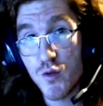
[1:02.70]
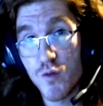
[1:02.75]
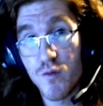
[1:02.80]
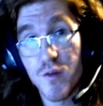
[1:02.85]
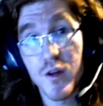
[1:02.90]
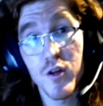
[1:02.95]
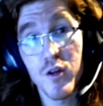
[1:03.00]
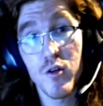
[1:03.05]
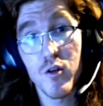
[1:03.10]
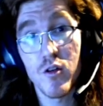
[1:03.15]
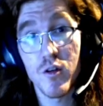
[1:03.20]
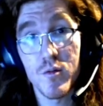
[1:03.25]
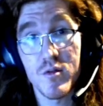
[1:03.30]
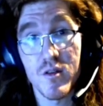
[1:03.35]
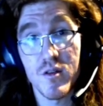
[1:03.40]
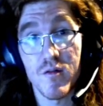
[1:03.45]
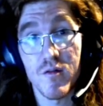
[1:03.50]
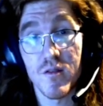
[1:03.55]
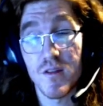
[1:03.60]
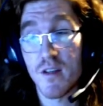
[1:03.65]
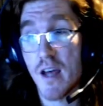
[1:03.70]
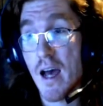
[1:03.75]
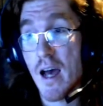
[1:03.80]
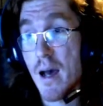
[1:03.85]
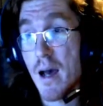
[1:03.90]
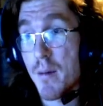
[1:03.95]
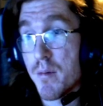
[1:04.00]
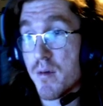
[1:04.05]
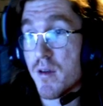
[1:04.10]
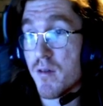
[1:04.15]
Video clips of this
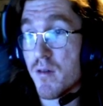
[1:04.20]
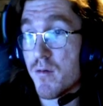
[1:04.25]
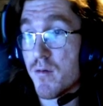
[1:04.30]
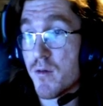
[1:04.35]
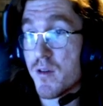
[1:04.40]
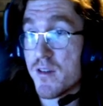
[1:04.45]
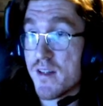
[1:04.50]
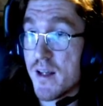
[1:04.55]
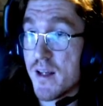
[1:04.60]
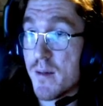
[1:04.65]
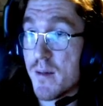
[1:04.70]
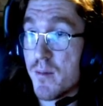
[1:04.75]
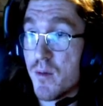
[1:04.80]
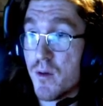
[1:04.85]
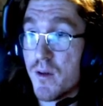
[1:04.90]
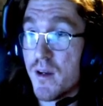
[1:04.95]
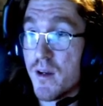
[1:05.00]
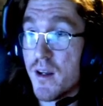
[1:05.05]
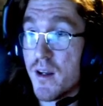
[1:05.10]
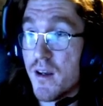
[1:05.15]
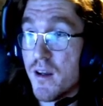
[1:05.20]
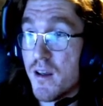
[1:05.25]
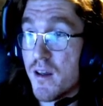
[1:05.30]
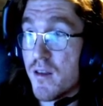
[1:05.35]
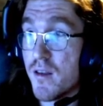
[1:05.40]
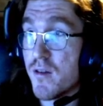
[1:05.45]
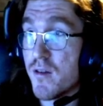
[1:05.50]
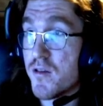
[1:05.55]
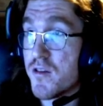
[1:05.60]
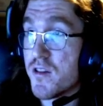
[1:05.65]
happening, for example, in
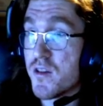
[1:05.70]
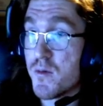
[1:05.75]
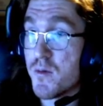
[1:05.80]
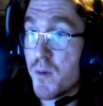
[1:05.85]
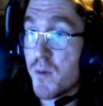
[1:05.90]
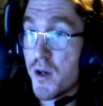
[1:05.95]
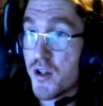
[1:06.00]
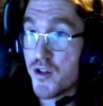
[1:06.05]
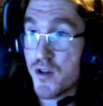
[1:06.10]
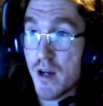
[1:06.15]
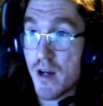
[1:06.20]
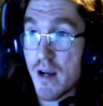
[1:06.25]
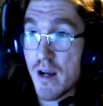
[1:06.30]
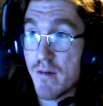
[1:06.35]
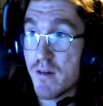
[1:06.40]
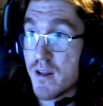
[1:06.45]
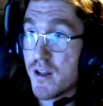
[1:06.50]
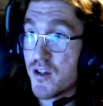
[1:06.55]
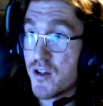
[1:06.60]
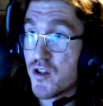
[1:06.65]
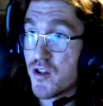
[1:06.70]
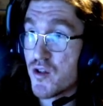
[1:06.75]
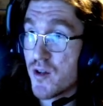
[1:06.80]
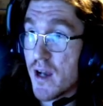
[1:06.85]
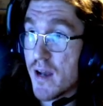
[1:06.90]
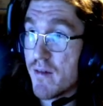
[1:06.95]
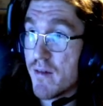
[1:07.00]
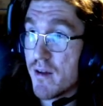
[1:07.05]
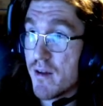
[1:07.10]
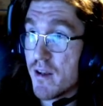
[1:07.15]
India, there's this bus driver that's
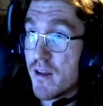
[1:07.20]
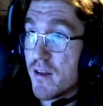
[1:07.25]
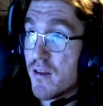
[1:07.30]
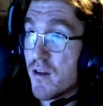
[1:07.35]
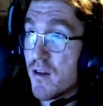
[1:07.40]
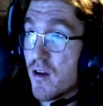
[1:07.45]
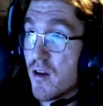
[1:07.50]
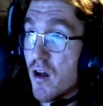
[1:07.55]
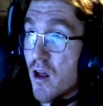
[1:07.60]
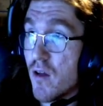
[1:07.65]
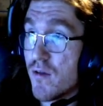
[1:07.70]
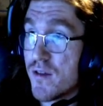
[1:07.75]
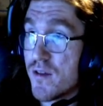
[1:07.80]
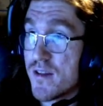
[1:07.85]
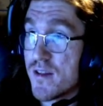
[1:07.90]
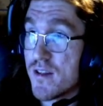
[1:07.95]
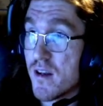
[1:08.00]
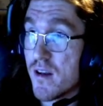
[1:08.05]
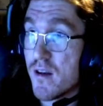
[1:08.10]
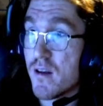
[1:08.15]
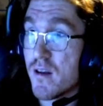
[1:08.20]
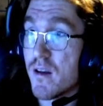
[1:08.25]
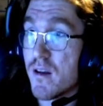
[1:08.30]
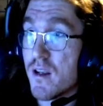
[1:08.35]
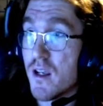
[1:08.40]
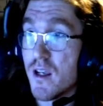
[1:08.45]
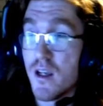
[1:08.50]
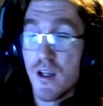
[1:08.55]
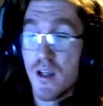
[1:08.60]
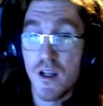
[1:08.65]
driving and then all of a sudden
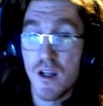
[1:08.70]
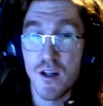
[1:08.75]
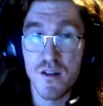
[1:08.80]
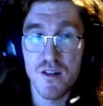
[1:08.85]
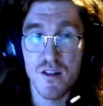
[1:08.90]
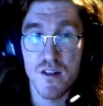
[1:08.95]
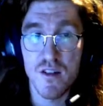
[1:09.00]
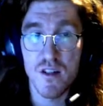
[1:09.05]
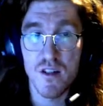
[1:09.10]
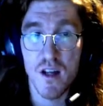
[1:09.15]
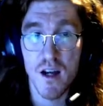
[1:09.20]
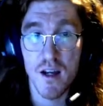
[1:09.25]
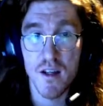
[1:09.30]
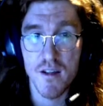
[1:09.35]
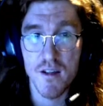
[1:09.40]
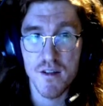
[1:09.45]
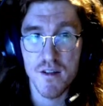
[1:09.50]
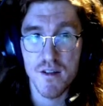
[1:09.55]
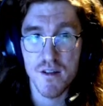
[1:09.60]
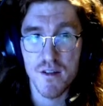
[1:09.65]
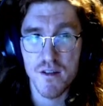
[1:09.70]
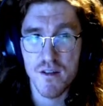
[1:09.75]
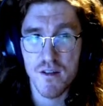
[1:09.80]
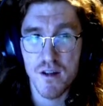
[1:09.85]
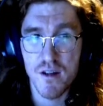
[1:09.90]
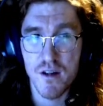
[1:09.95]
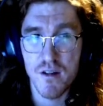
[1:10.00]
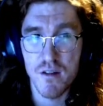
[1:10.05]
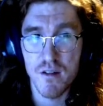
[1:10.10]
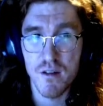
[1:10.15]
he just dies
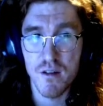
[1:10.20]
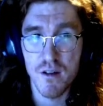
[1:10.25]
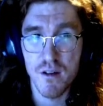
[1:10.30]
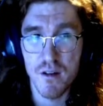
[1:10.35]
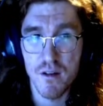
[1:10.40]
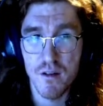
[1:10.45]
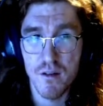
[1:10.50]
suddenly.